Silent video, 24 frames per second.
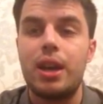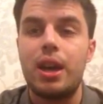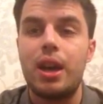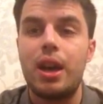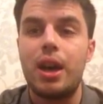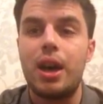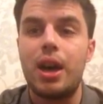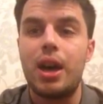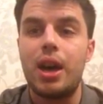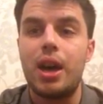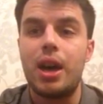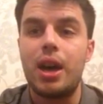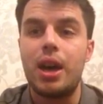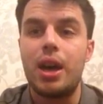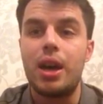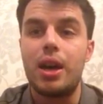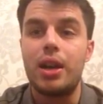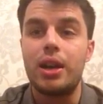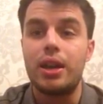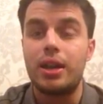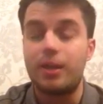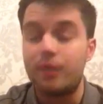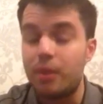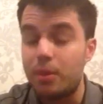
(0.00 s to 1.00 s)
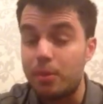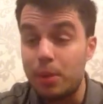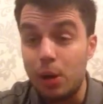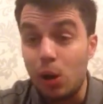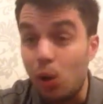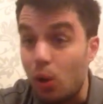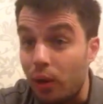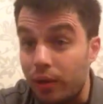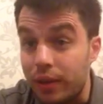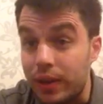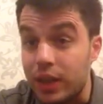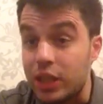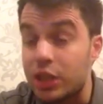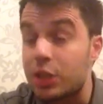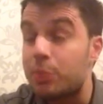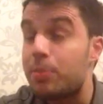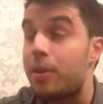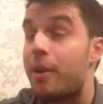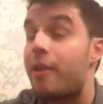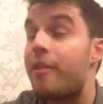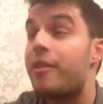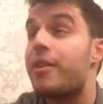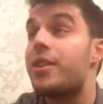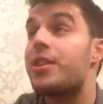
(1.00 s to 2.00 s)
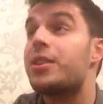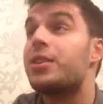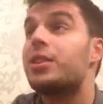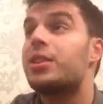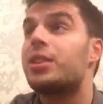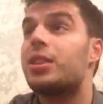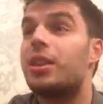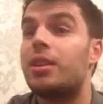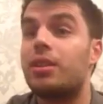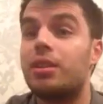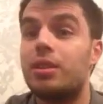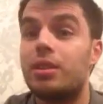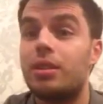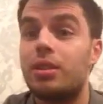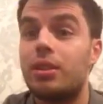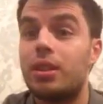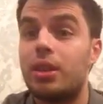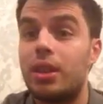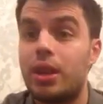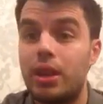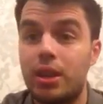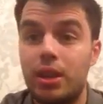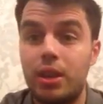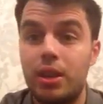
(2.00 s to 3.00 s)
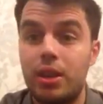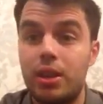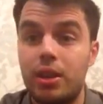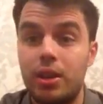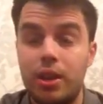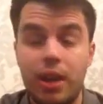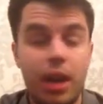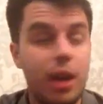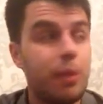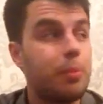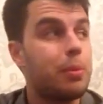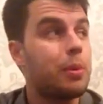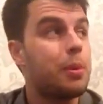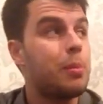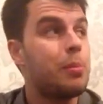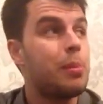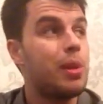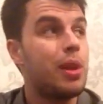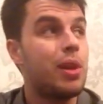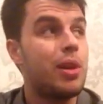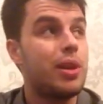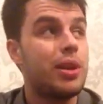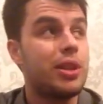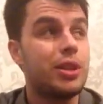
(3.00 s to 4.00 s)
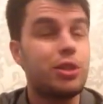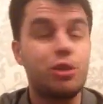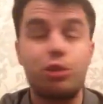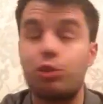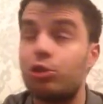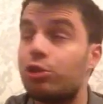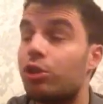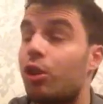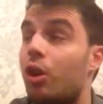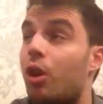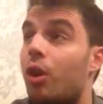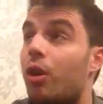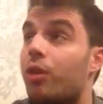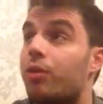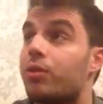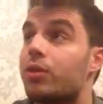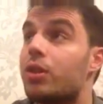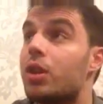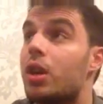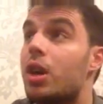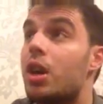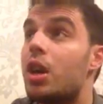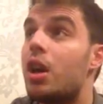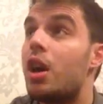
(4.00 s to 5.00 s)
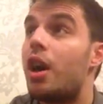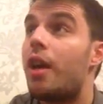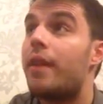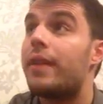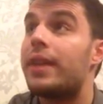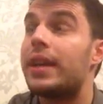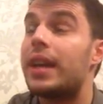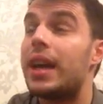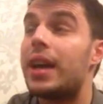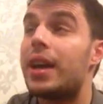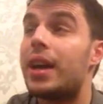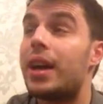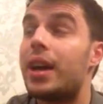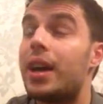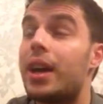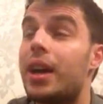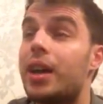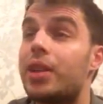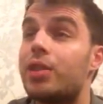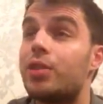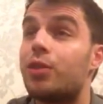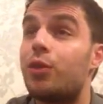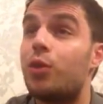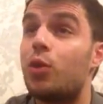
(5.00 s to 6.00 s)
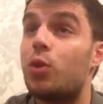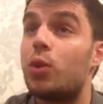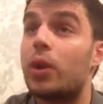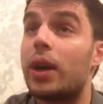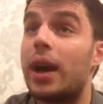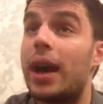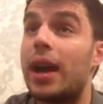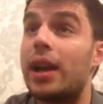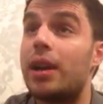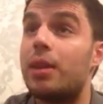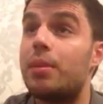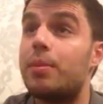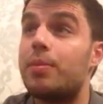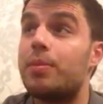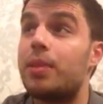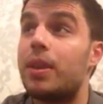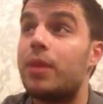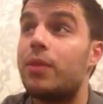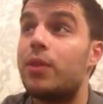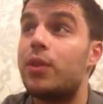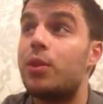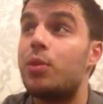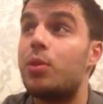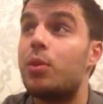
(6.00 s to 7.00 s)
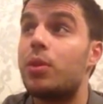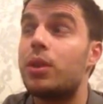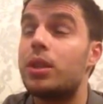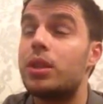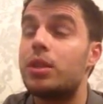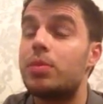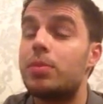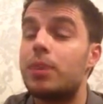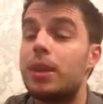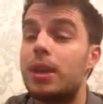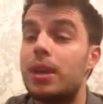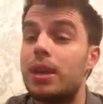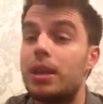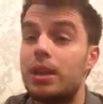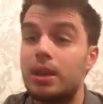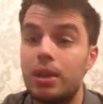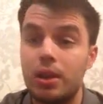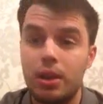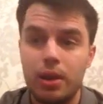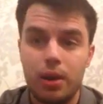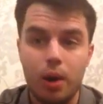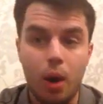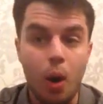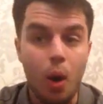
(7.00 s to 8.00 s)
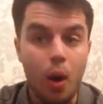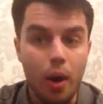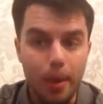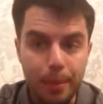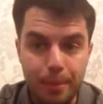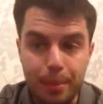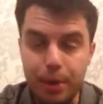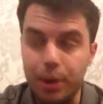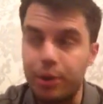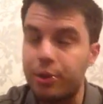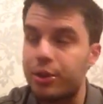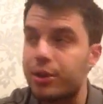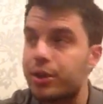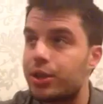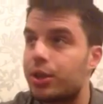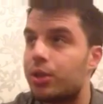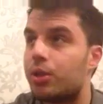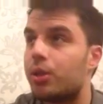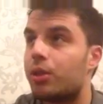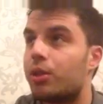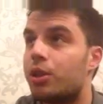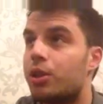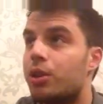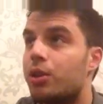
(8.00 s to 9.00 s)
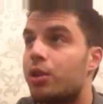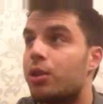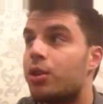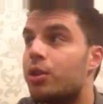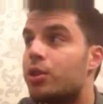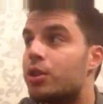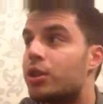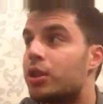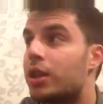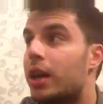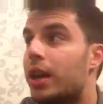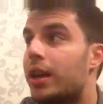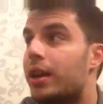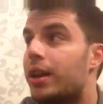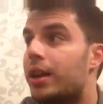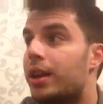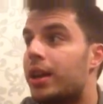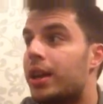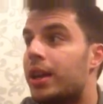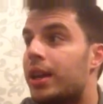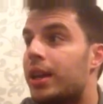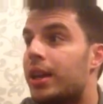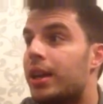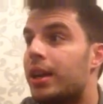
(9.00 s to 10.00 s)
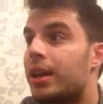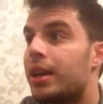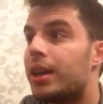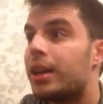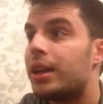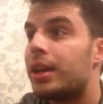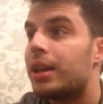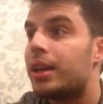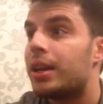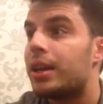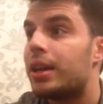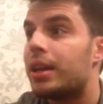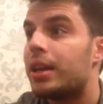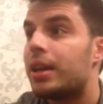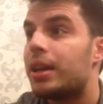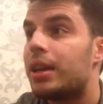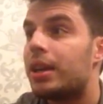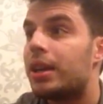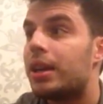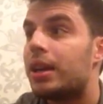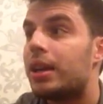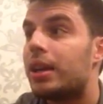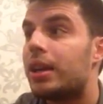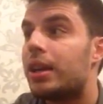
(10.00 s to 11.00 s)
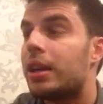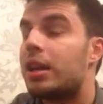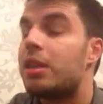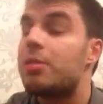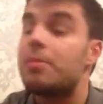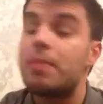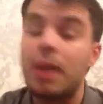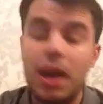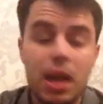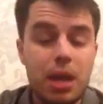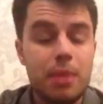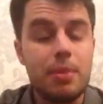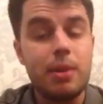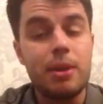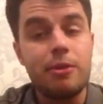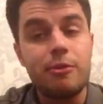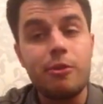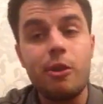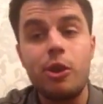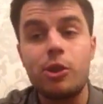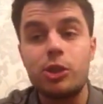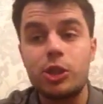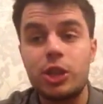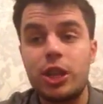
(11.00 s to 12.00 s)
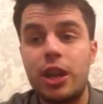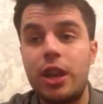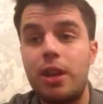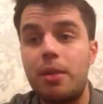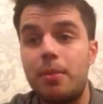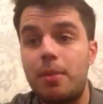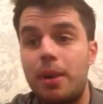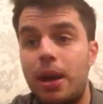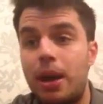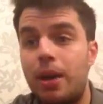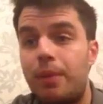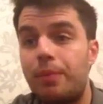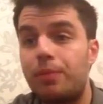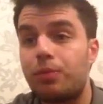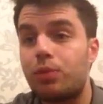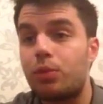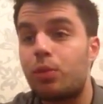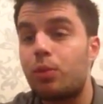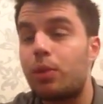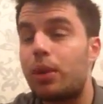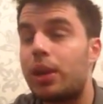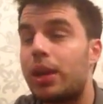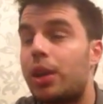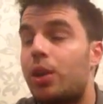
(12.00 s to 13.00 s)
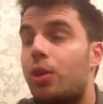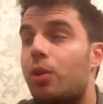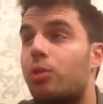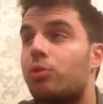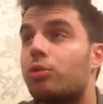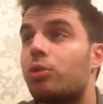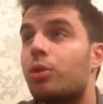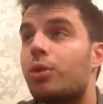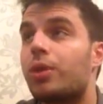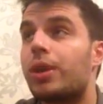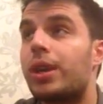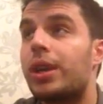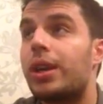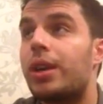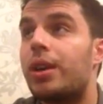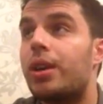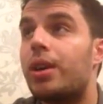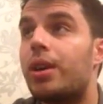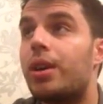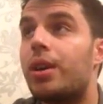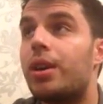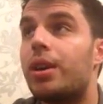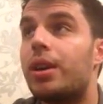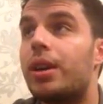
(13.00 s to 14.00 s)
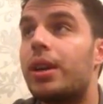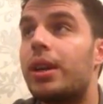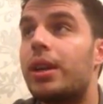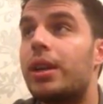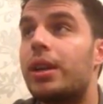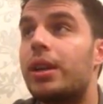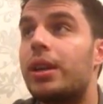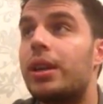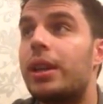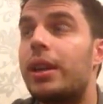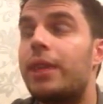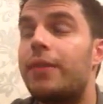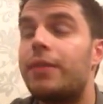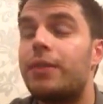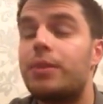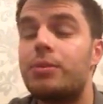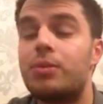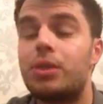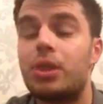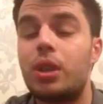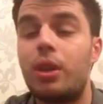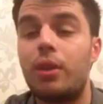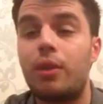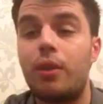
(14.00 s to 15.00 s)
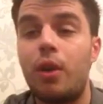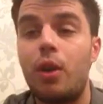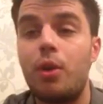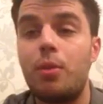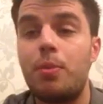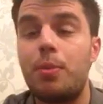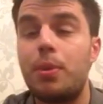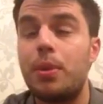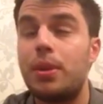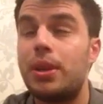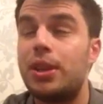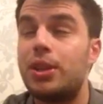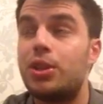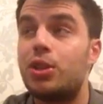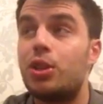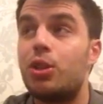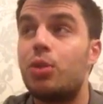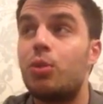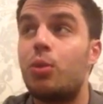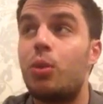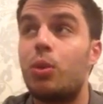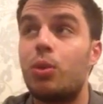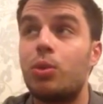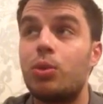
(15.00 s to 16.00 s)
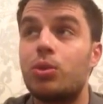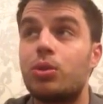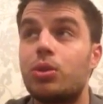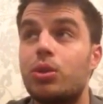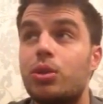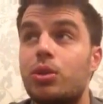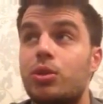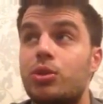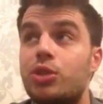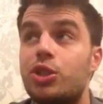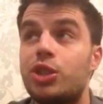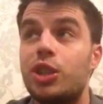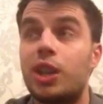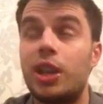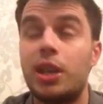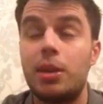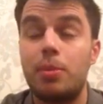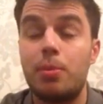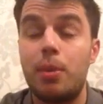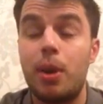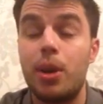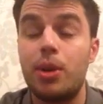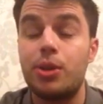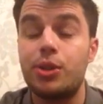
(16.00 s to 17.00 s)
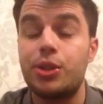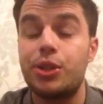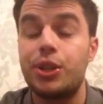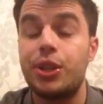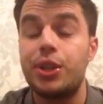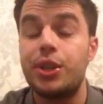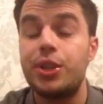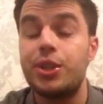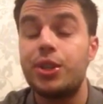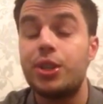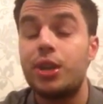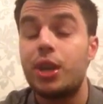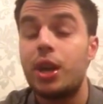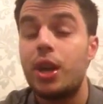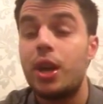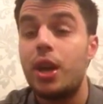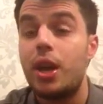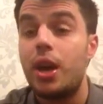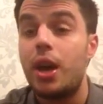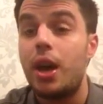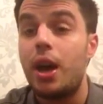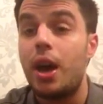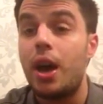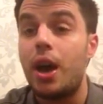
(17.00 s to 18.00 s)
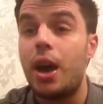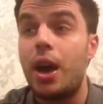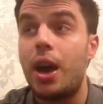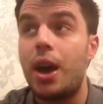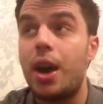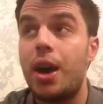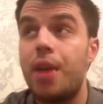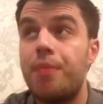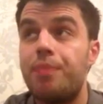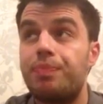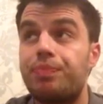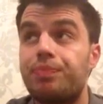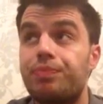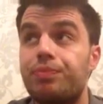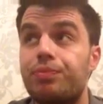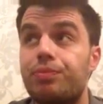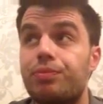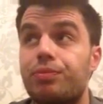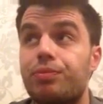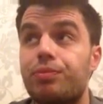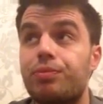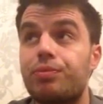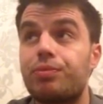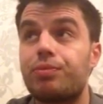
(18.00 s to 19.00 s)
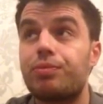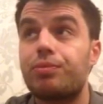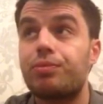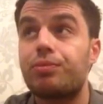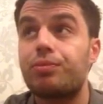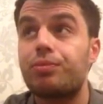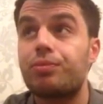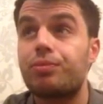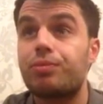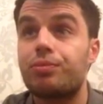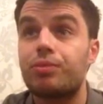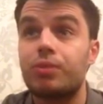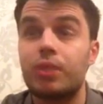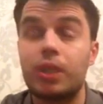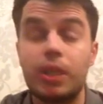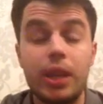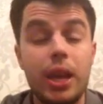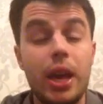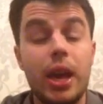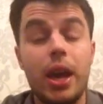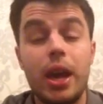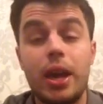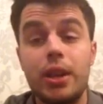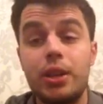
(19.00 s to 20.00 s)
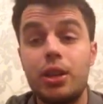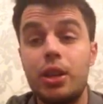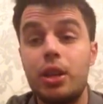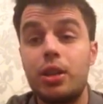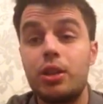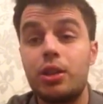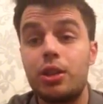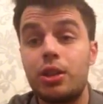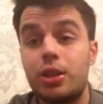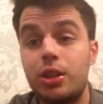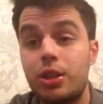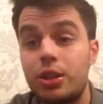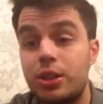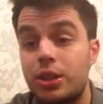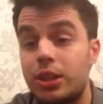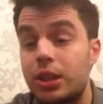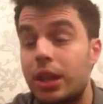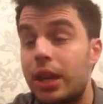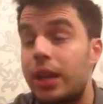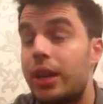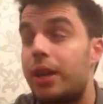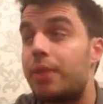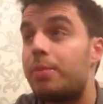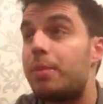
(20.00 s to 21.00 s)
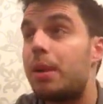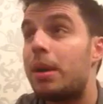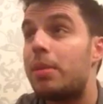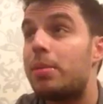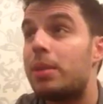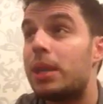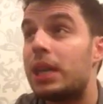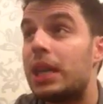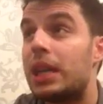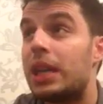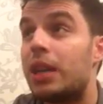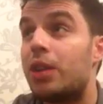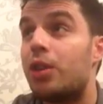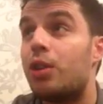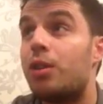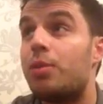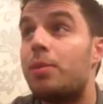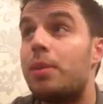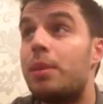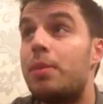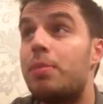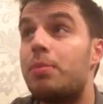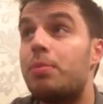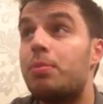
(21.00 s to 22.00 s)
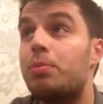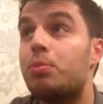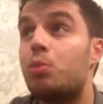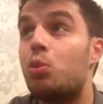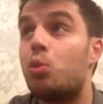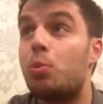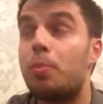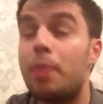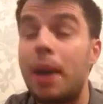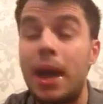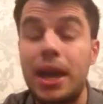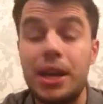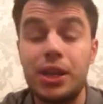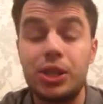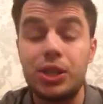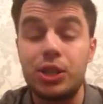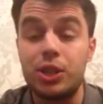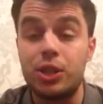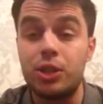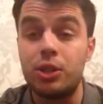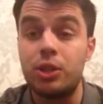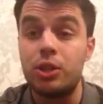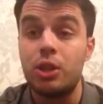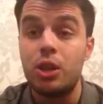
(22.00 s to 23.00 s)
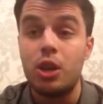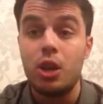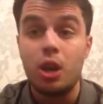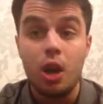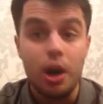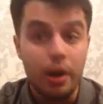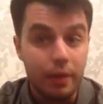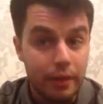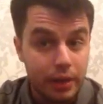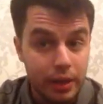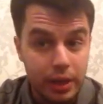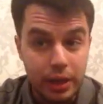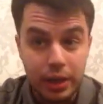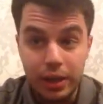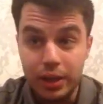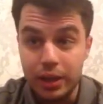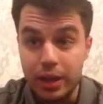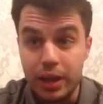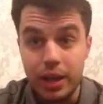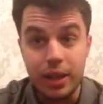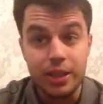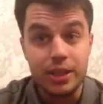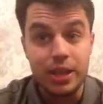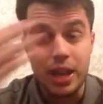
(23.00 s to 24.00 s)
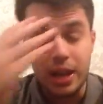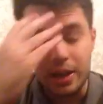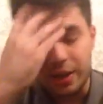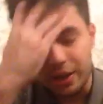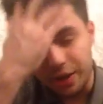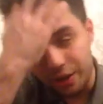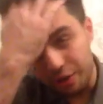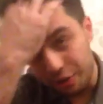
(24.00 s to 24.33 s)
give him a lot of experience and, you know, help him learn his craft. I mean, as for Callum, if you wanted to be hypercritical, you could say that he maybe rushed in a bit when he got Rocky hurt. He left himself open. He took 1 or 2 silly punches. Yeah, and you could say that maybe he could have been more patient. I mean, he did exactly